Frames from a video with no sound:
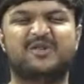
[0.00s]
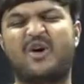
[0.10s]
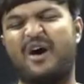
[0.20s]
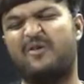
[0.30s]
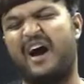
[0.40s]
You
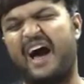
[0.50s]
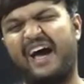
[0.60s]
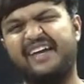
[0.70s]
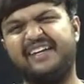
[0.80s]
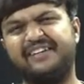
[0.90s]
have
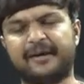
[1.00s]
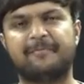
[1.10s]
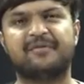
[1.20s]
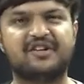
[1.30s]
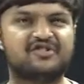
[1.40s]
high
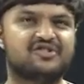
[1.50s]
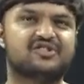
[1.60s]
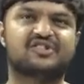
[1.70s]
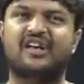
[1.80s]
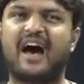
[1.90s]

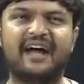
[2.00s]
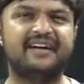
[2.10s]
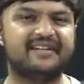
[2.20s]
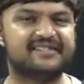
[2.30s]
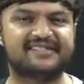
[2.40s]
temperatures, high
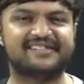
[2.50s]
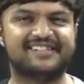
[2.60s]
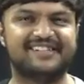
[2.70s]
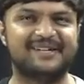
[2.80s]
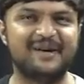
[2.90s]

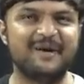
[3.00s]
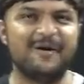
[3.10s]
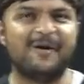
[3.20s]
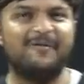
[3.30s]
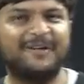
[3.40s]
density.
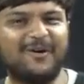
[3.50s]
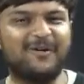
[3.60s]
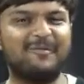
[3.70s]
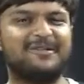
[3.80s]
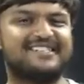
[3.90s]
We talk
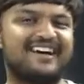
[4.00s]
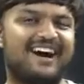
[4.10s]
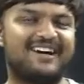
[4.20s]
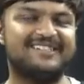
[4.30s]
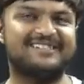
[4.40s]
about
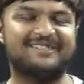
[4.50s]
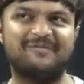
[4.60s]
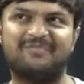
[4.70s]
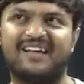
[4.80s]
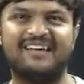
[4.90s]
stars.
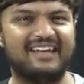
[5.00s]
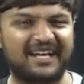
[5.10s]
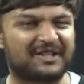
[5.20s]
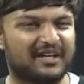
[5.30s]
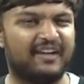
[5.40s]

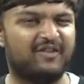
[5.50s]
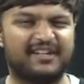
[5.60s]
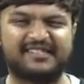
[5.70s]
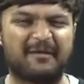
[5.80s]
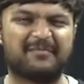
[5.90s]
Like, for
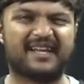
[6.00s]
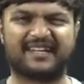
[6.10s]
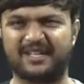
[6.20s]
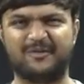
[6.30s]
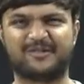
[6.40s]
example, I
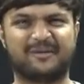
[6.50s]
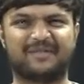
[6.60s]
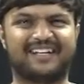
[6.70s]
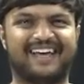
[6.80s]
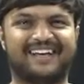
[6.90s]
can give you
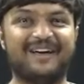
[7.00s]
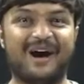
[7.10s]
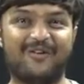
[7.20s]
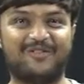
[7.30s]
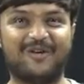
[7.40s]
something like
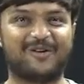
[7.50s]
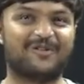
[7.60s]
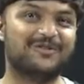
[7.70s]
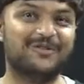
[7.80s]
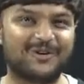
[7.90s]
a flavor
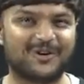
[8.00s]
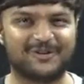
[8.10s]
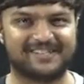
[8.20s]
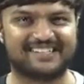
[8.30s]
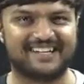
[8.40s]
of
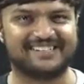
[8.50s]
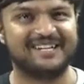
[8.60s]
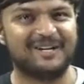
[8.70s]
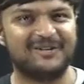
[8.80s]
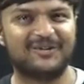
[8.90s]
neutron stars.
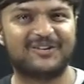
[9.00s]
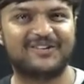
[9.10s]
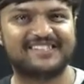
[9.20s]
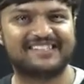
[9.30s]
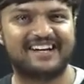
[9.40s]

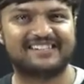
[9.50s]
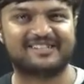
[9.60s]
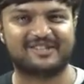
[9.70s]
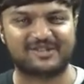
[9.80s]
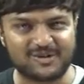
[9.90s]
Neutron stars
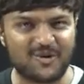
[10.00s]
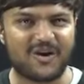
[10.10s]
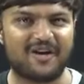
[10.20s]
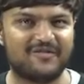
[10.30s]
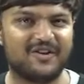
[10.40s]
are so
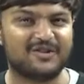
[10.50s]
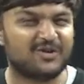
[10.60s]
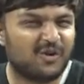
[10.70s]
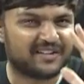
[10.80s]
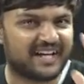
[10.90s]
heavy,
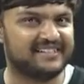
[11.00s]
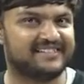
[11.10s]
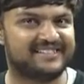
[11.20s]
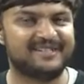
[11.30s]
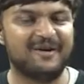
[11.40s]
so
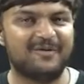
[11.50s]
dense.